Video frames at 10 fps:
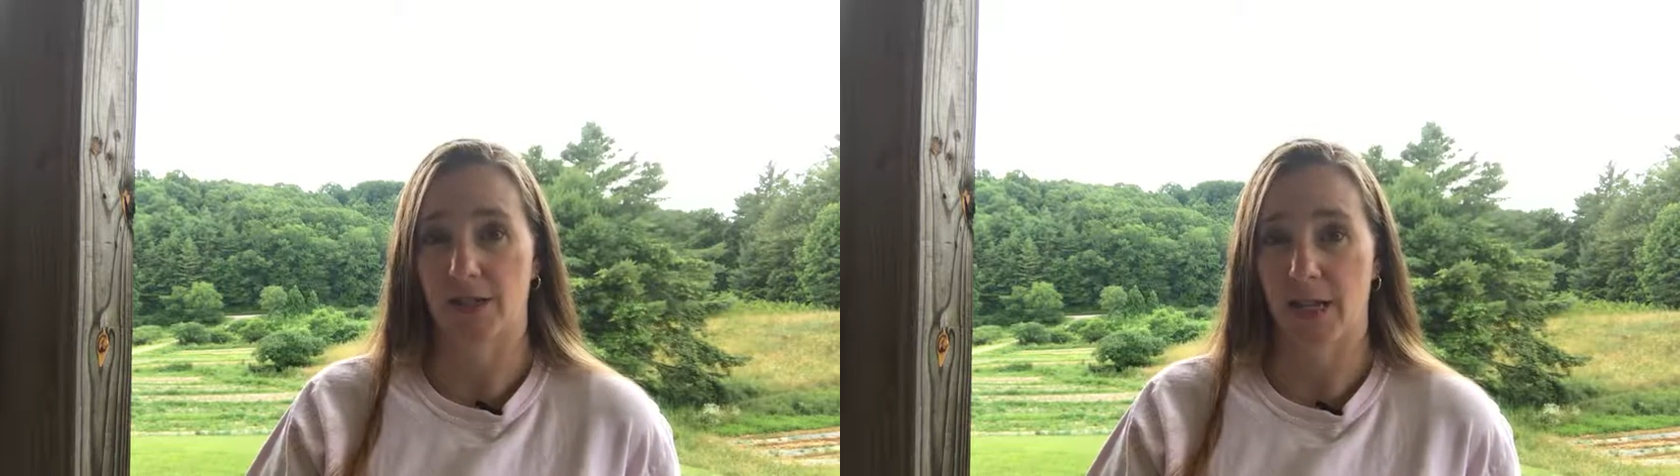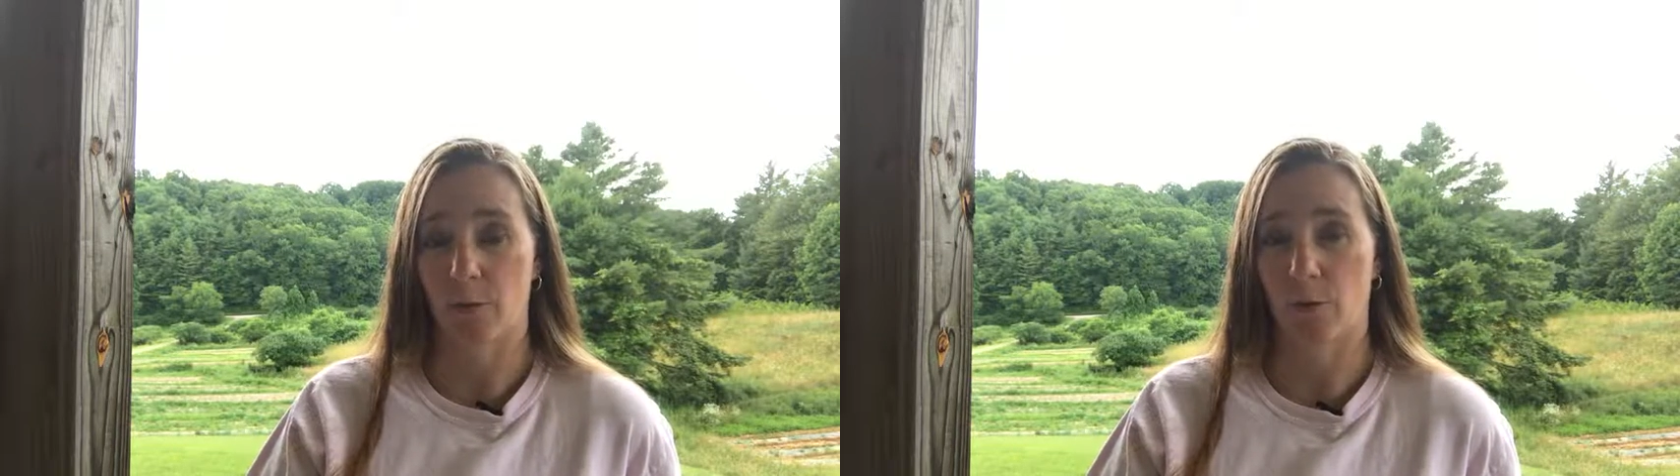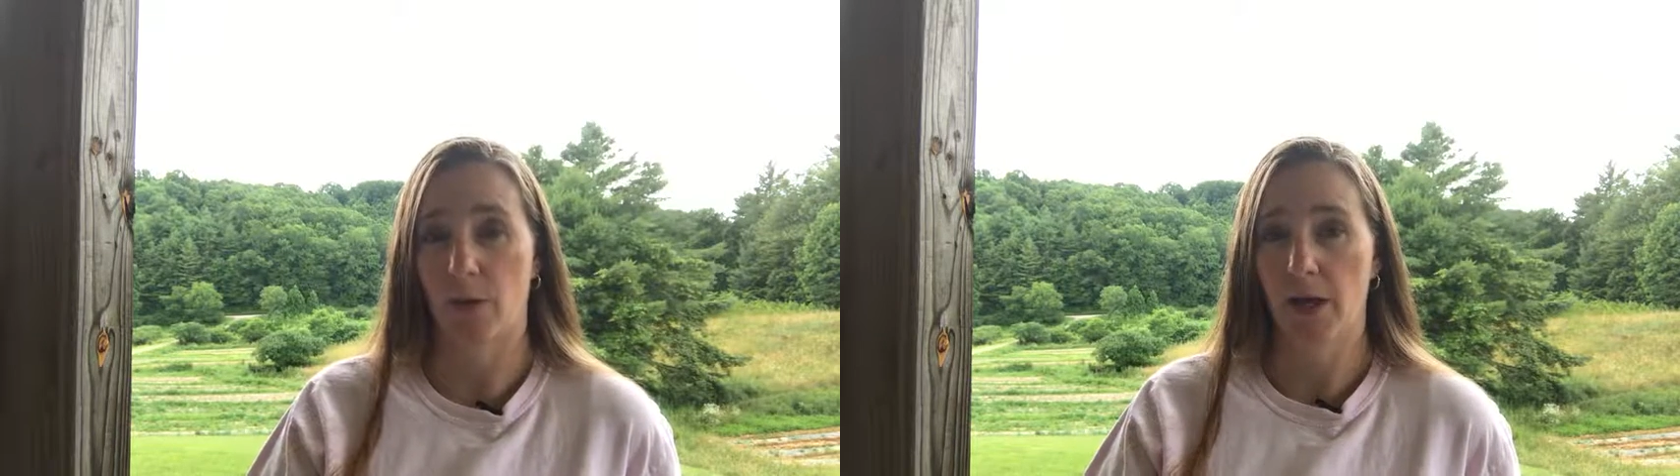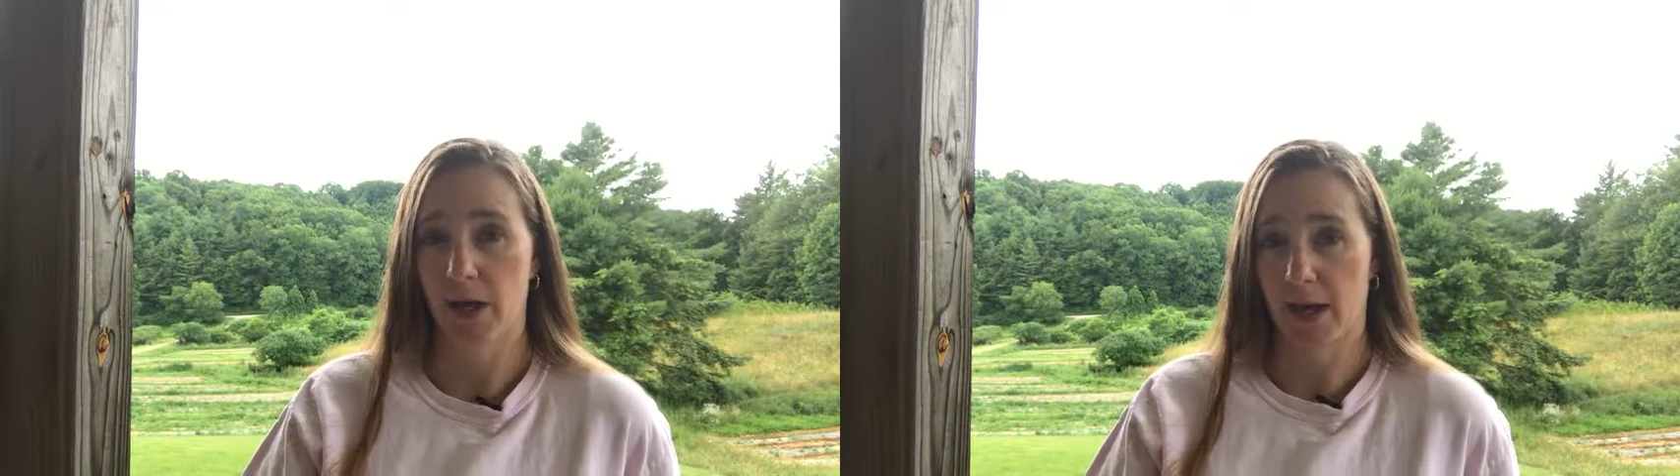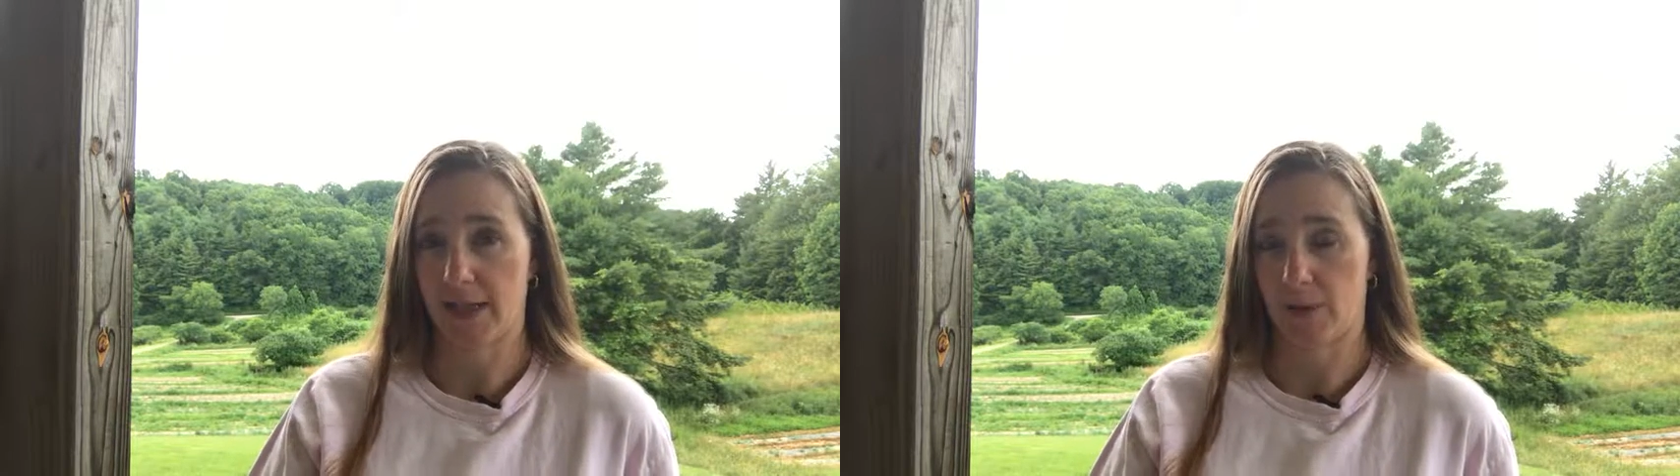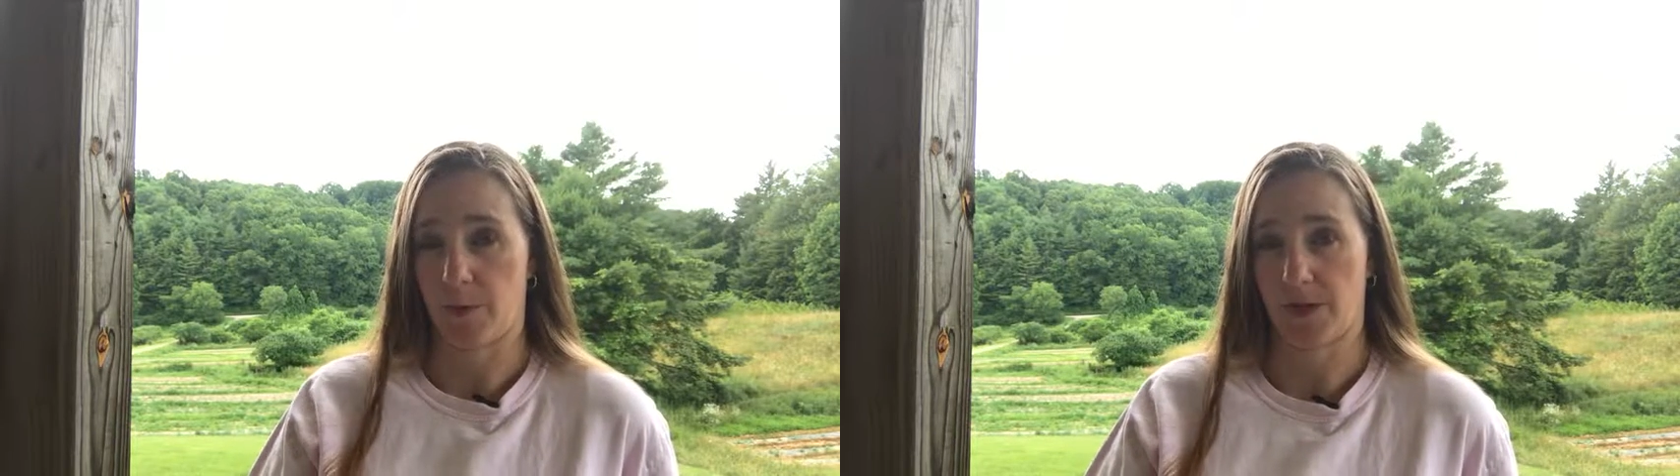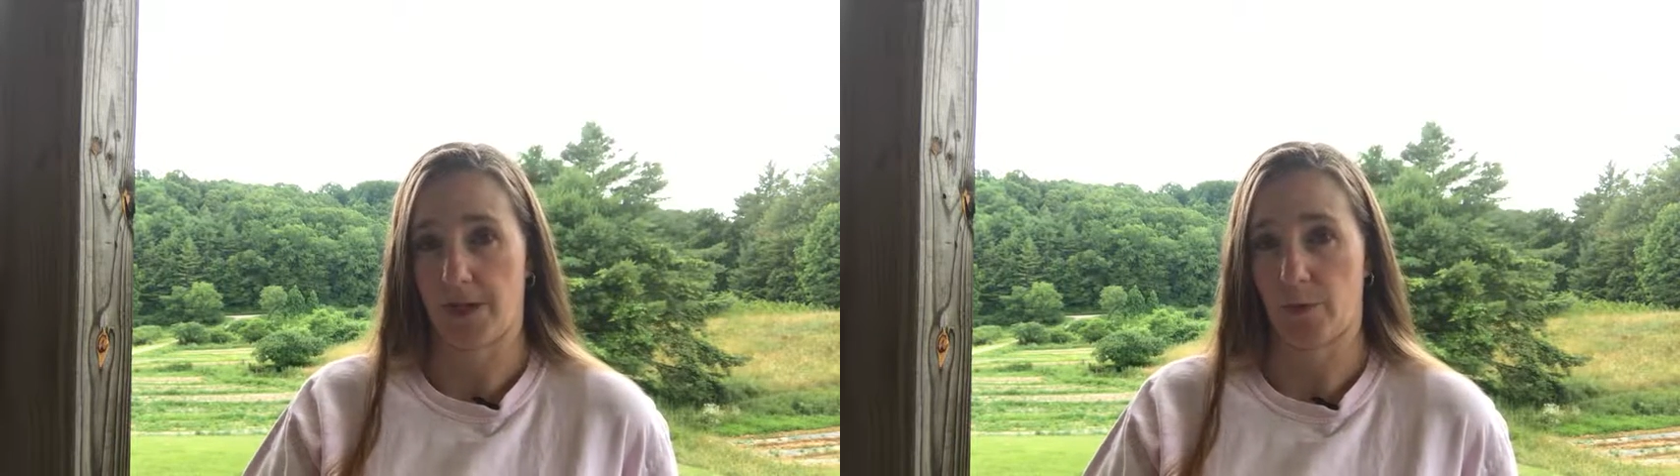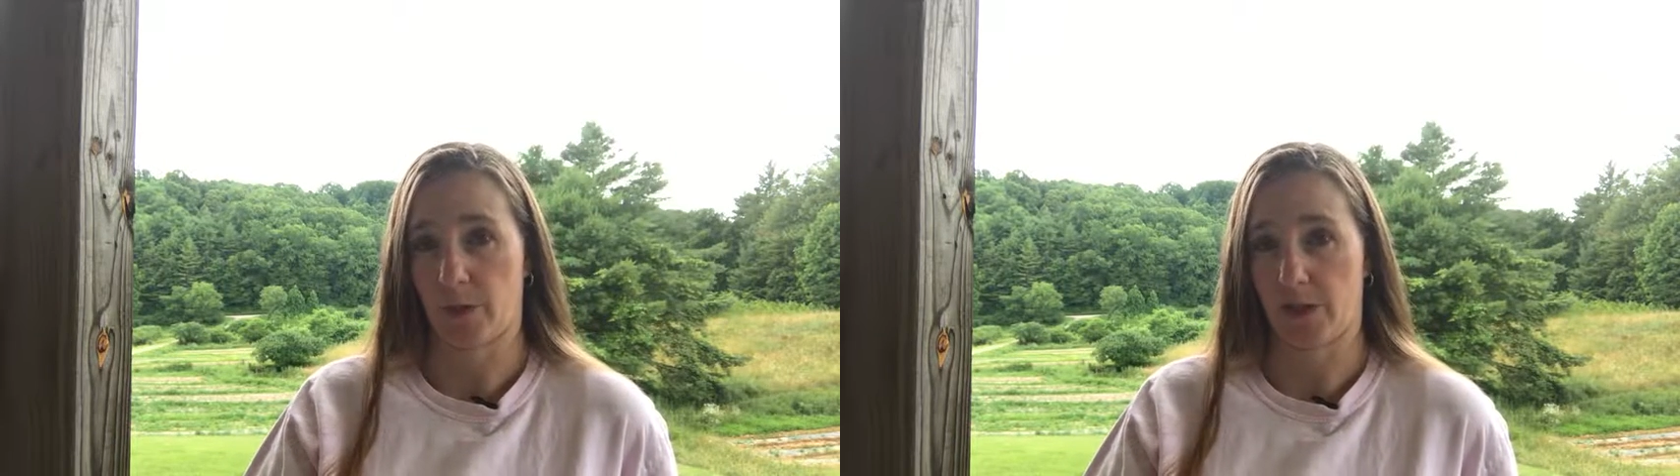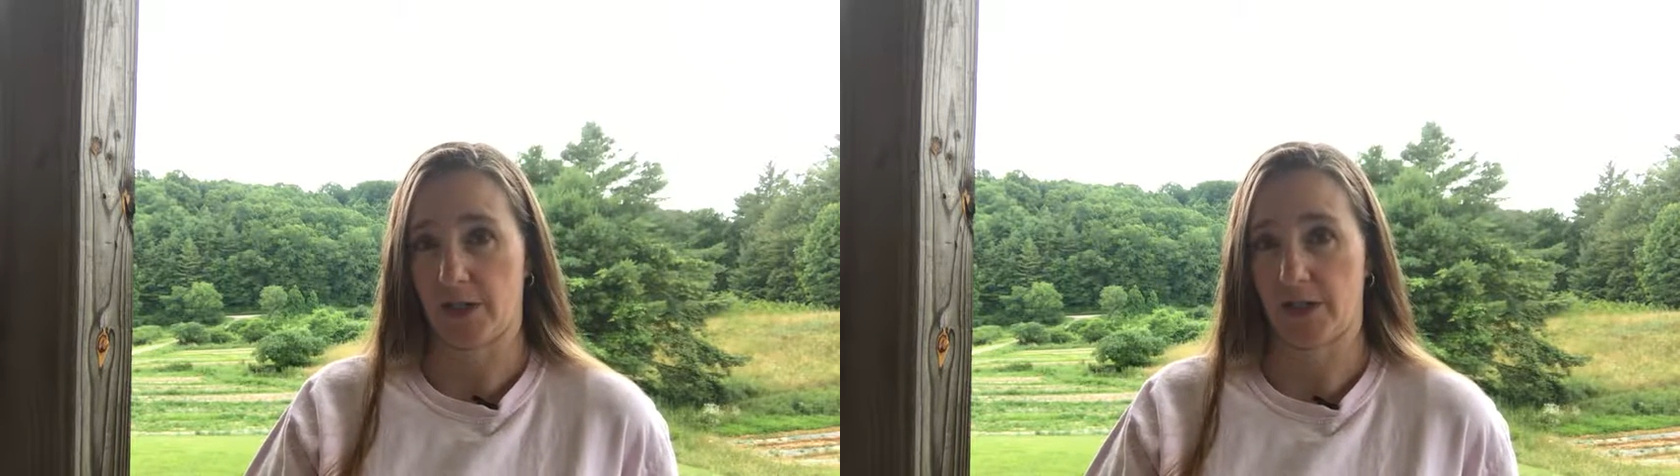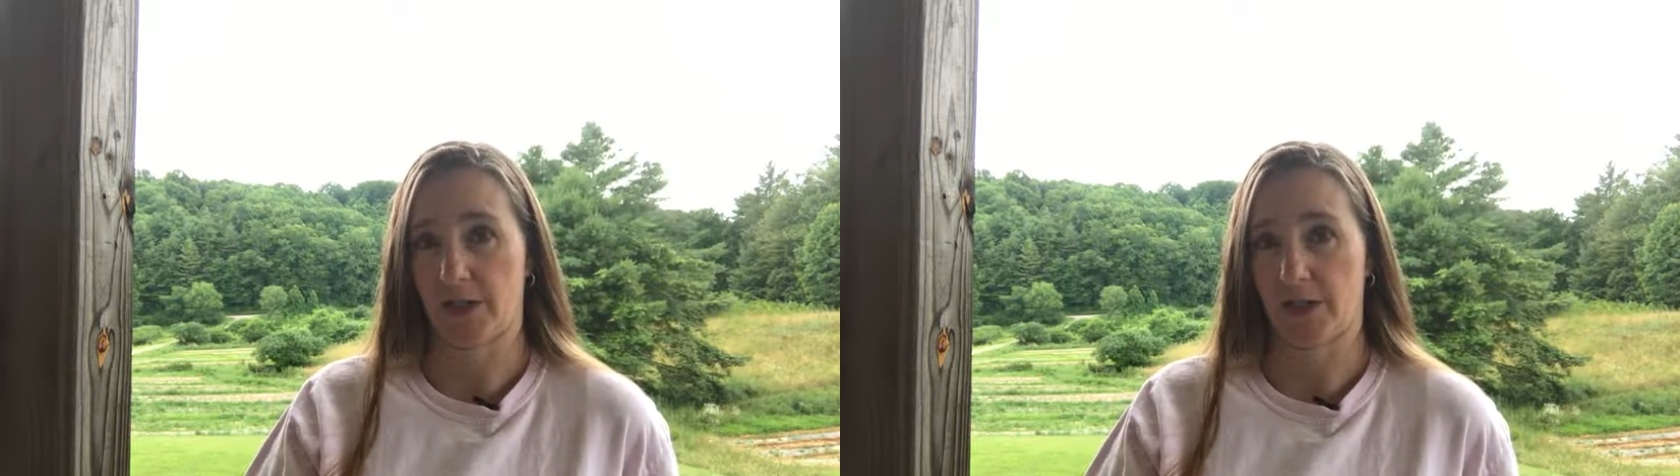table as a business person.